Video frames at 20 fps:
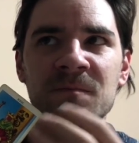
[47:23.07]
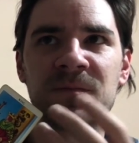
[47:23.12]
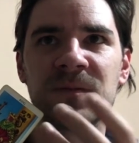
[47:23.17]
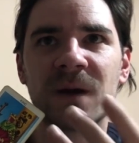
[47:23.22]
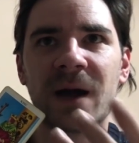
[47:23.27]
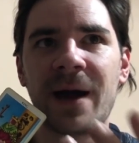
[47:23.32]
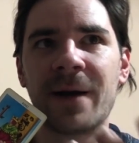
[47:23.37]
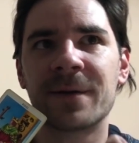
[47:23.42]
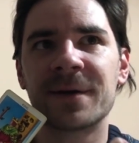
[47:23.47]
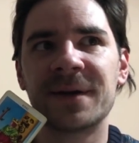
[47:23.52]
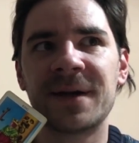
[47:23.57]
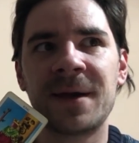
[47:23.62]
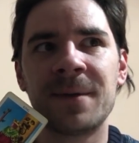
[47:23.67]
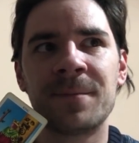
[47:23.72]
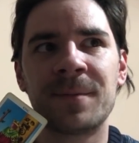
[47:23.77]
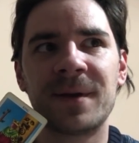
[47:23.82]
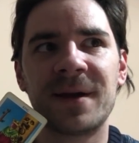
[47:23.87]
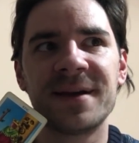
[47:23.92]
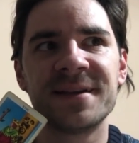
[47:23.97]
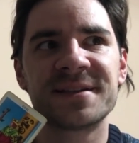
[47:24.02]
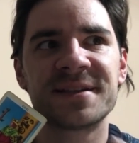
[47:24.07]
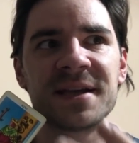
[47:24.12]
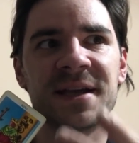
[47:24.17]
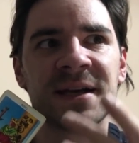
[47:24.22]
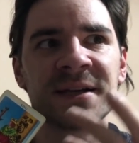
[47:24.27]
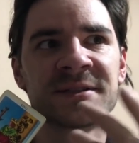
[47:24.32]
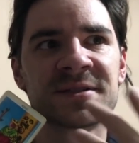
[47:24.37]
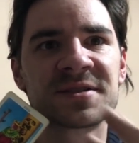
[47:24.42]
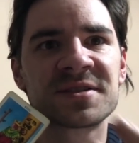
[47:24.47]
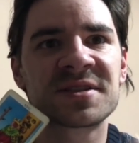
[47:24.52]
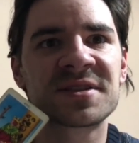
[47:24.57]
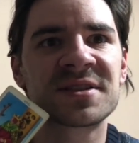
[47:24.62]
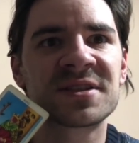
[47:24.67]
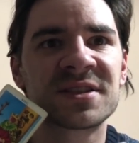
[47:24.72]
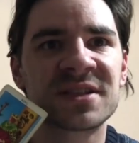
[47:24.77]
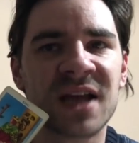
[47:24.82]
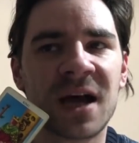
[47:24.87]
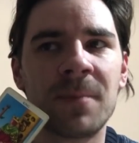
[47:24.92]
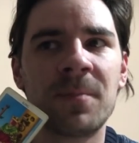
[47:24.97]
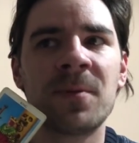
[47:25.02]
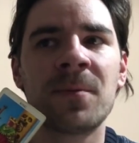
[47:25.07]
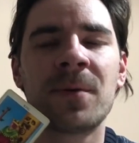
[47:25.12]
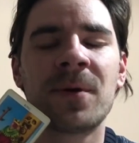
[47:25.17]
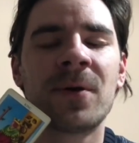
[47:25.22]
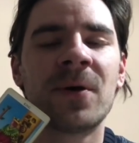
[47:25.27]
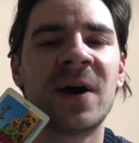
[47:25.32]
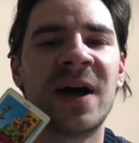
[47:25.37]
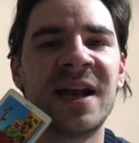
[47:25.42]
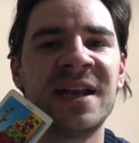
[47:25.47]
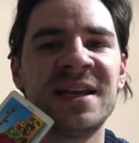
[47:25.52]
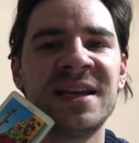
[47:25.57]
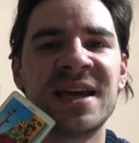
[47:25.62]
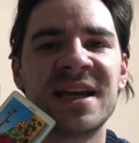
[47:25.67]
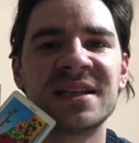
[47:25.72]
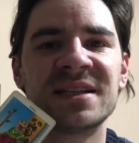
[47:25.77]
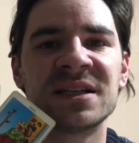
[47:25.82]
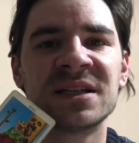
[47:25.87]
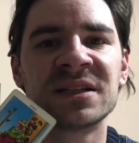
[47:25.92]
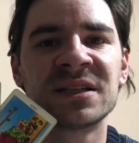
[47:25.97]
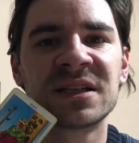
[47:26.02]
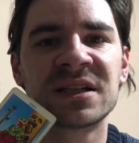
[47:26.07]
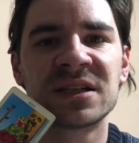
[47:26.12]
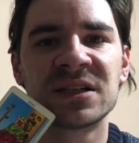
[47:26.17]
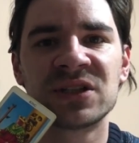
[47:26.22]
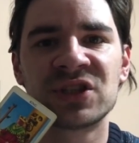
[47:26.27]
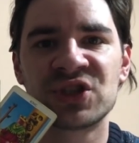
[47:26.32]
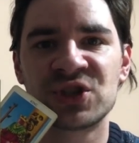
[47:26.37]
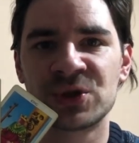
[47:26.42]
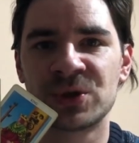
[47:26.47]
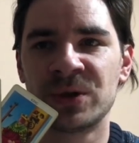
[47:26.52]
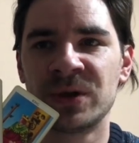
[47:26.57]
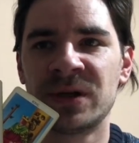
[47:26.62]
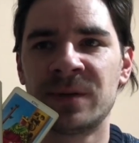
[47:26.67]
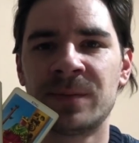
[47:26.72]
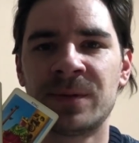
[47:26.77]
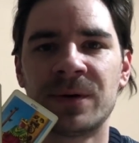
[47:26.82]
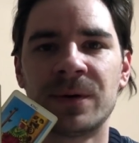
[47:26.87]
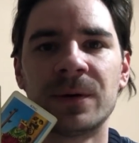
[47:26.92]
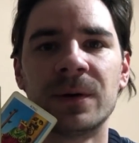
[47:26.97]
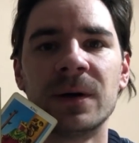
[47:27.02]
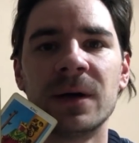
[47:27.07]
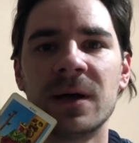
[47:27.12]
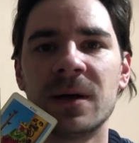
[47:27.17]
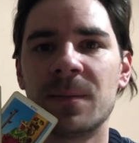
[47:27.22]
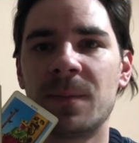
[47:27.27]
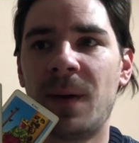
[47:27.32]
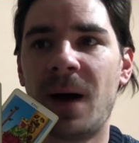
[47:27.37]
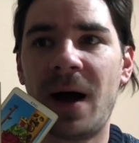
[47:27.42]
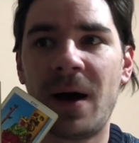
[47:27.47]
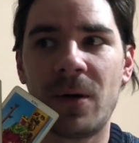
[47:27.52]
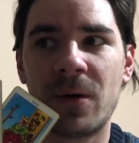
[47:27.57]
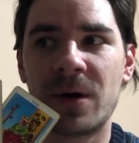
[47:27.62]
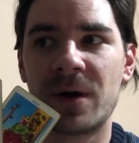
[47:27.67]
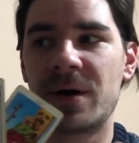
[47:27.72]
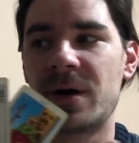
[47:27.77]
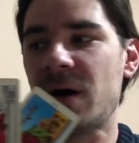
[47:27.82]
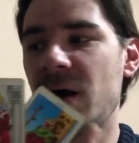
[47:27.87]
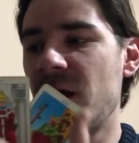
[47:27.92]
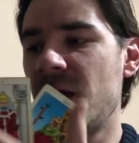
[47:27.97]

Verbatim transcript: how can I place it, unstoppable and yet uncontrollable power